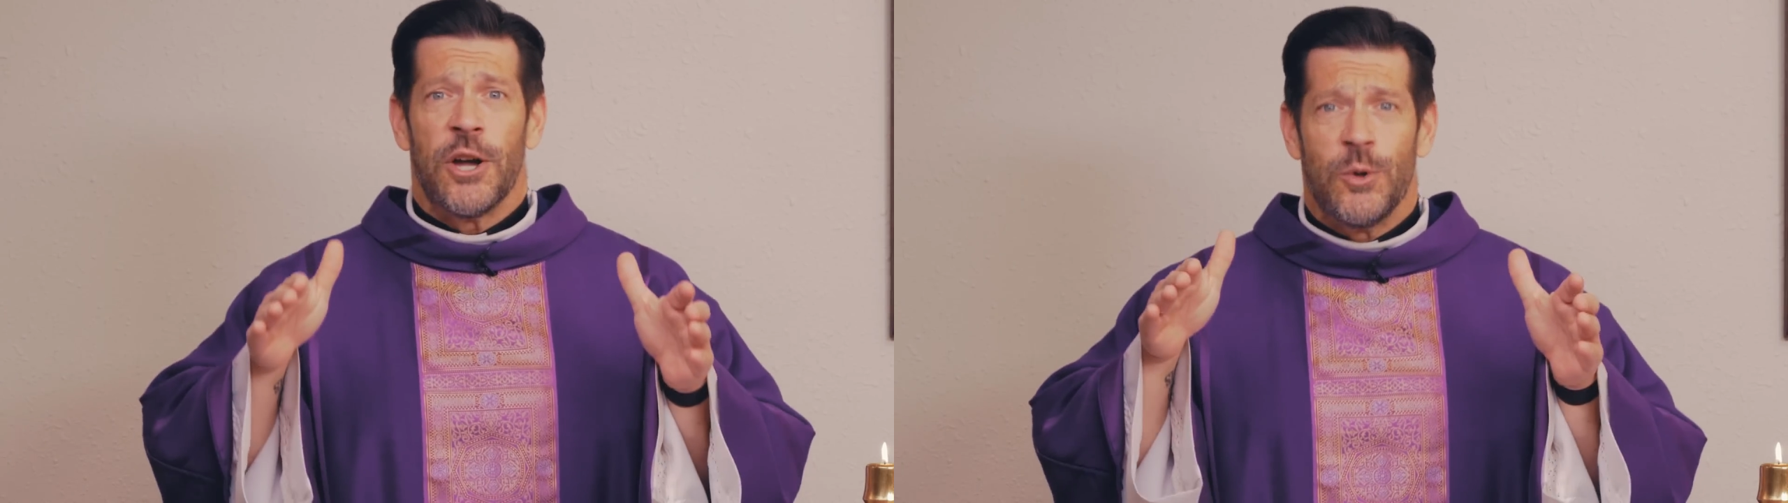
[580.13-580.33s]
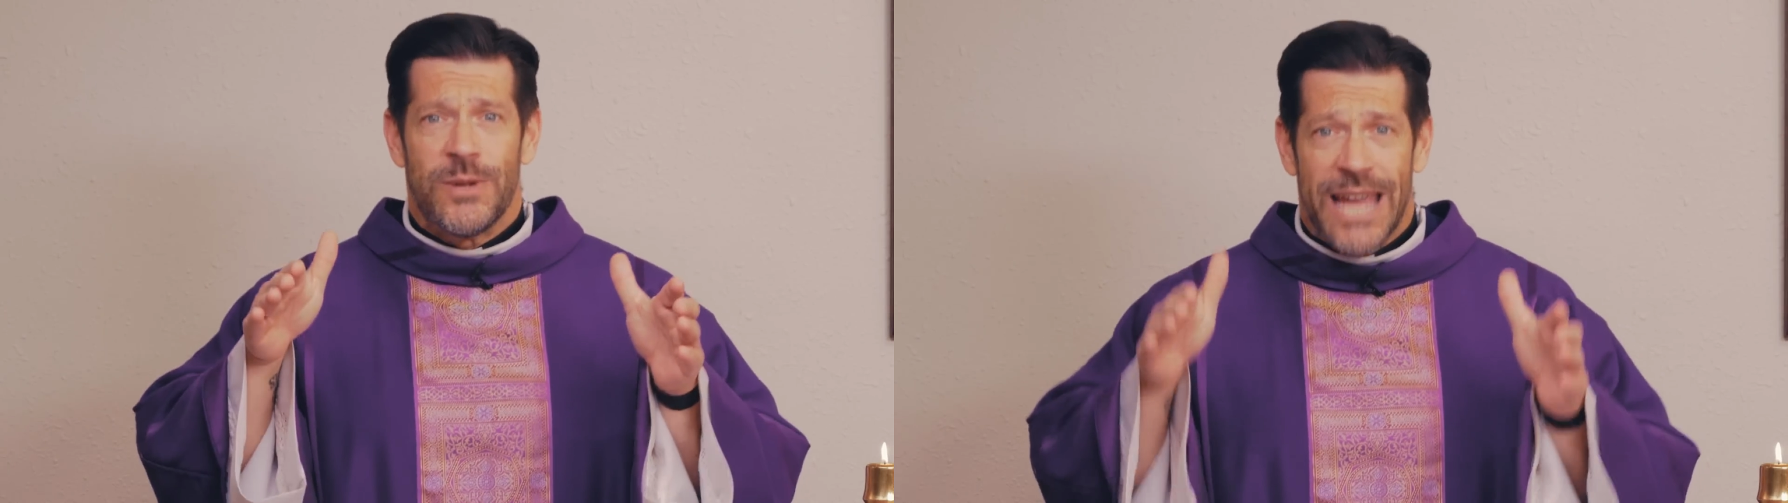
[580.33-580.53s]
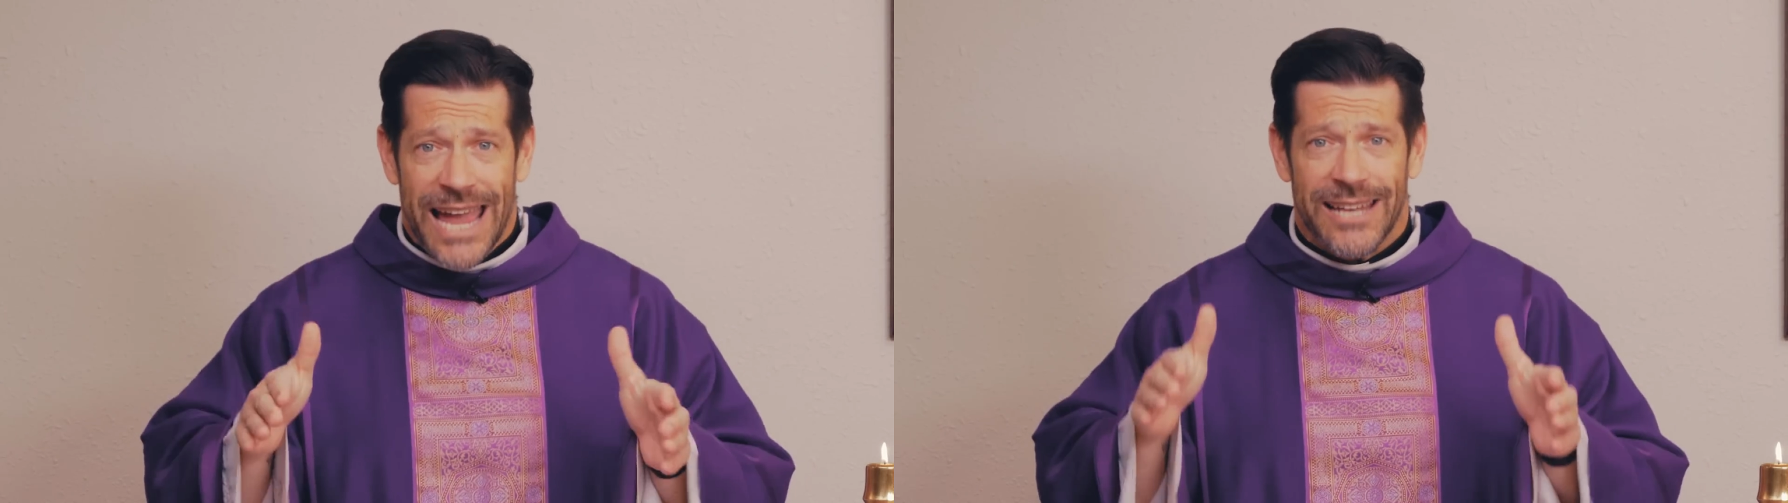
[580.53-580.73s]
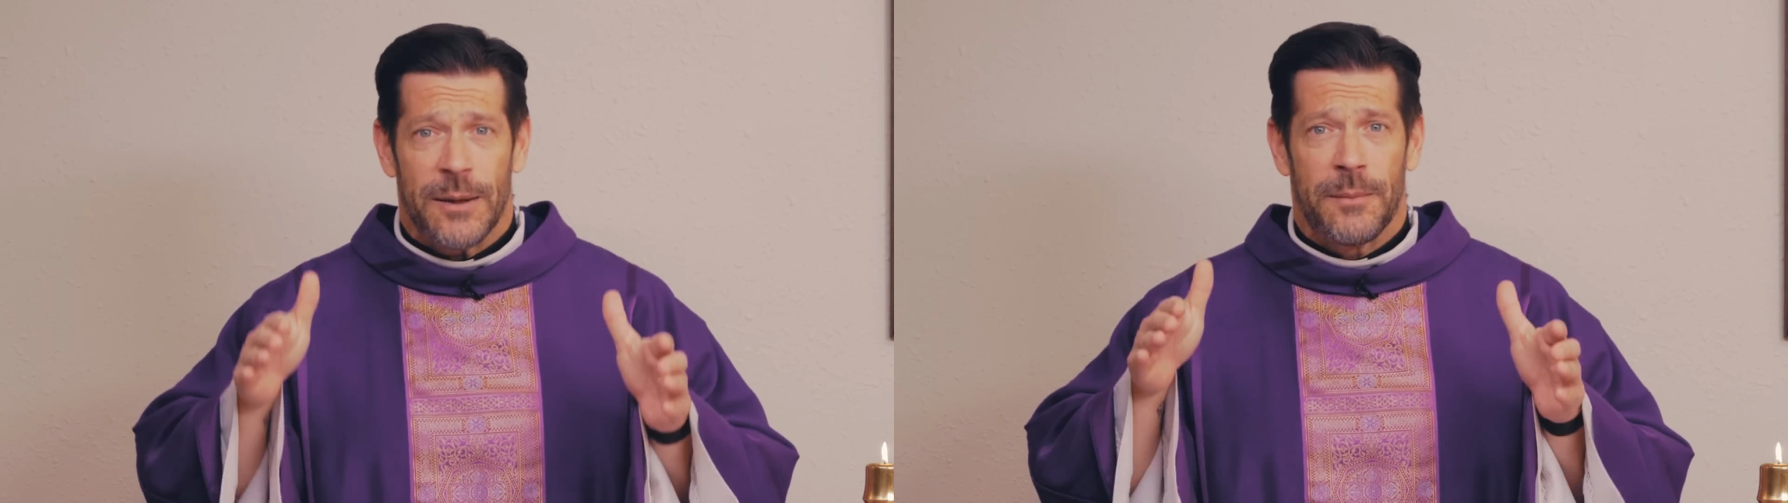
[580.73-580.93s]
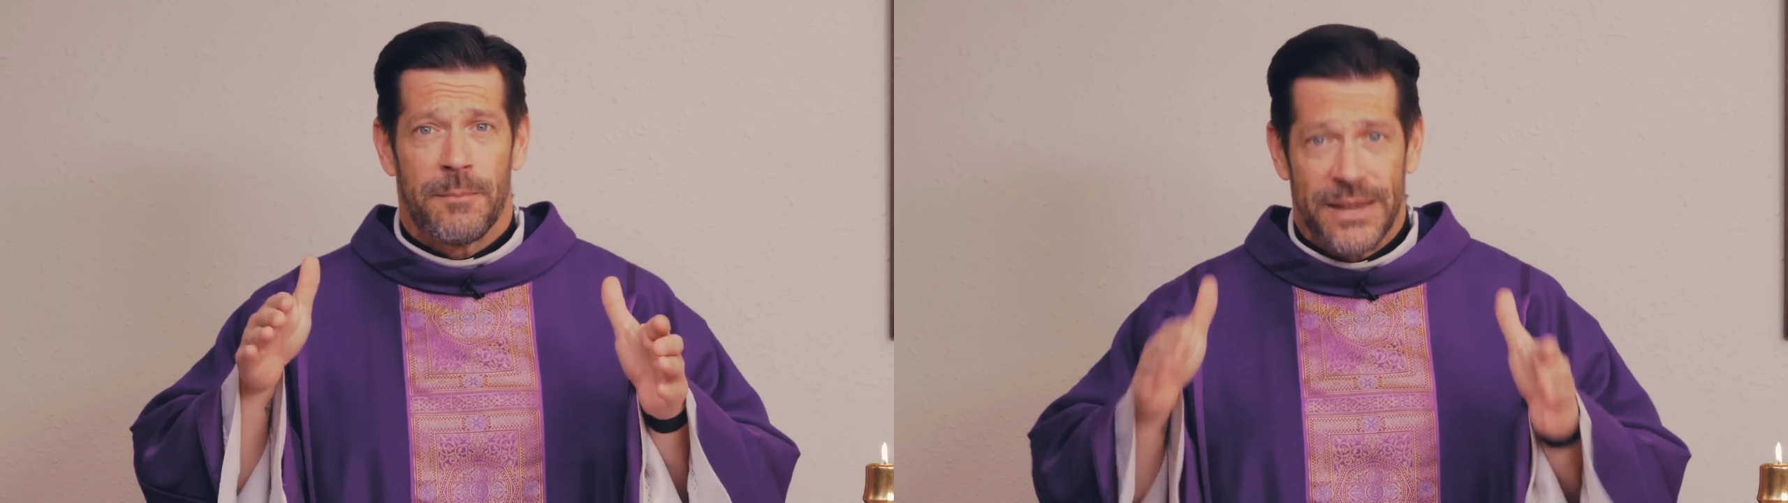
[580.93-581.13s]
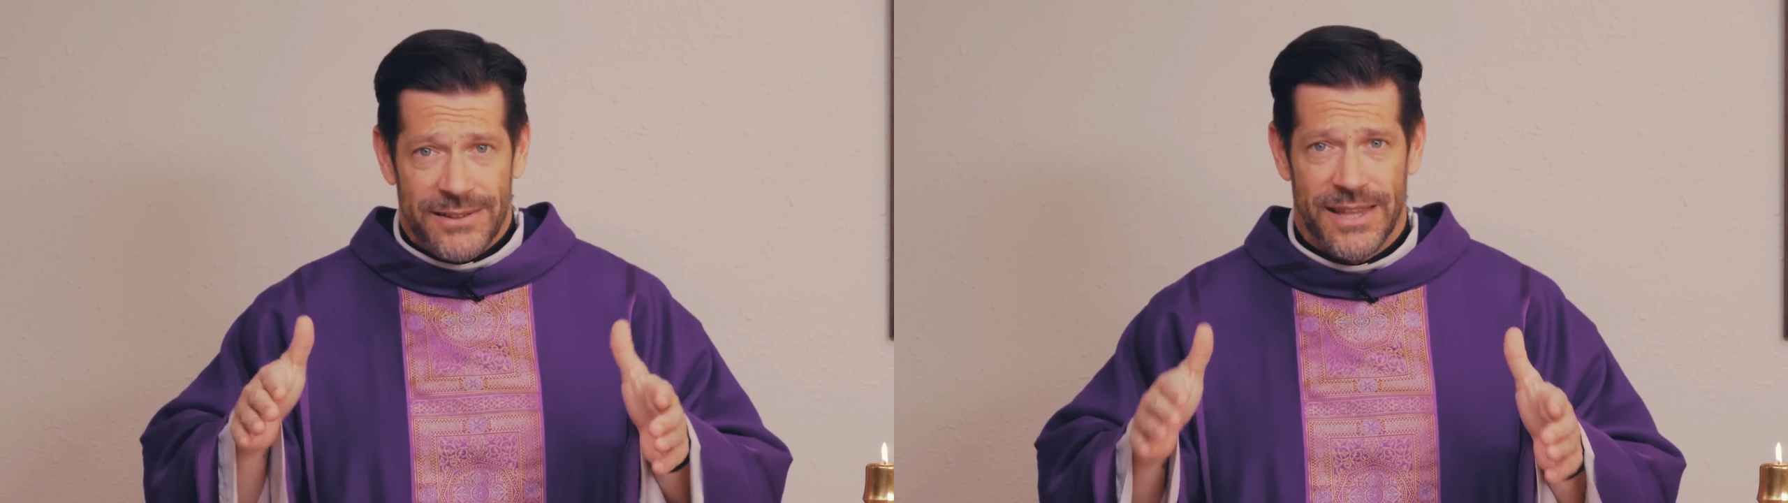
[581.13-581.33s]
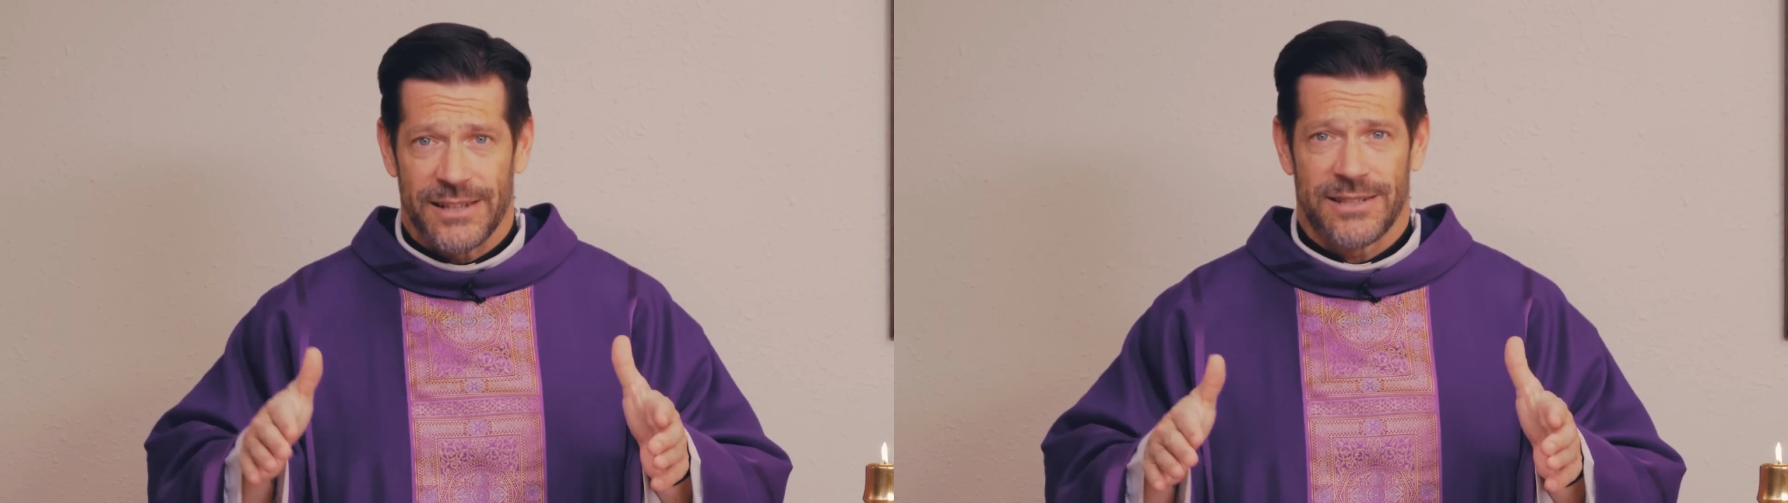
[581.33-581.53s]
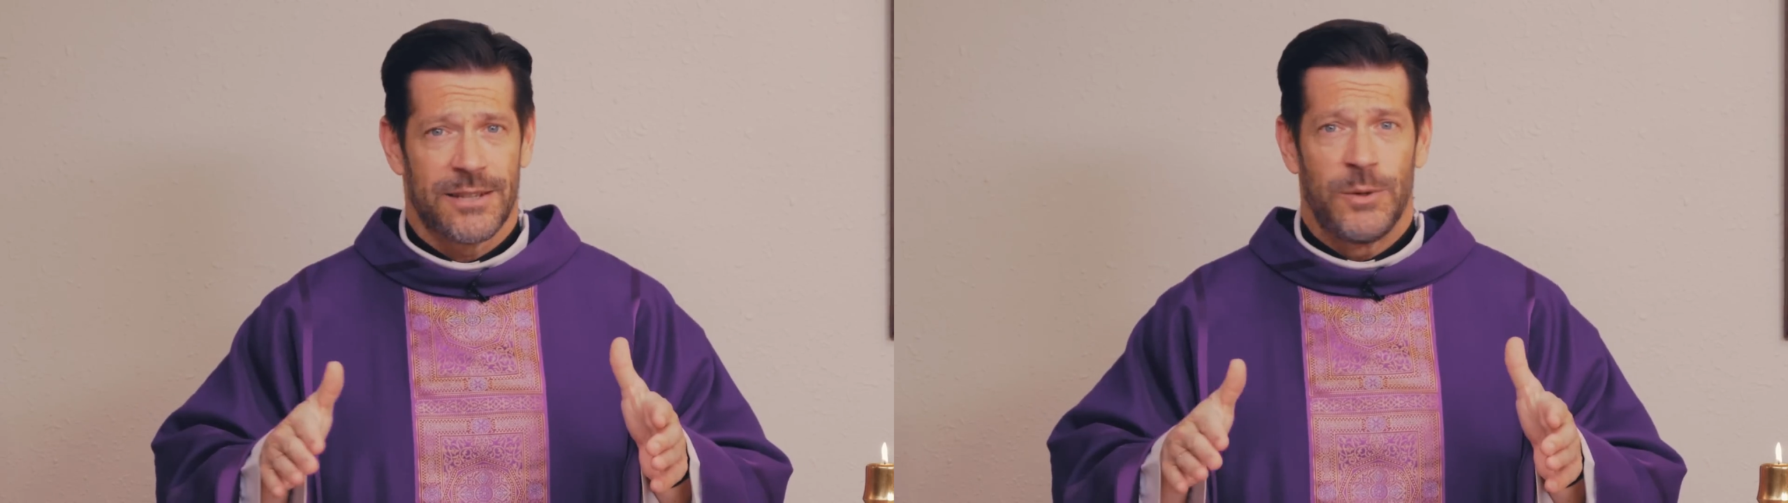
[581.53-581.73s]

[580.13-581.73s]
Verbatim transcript: you can't miss this.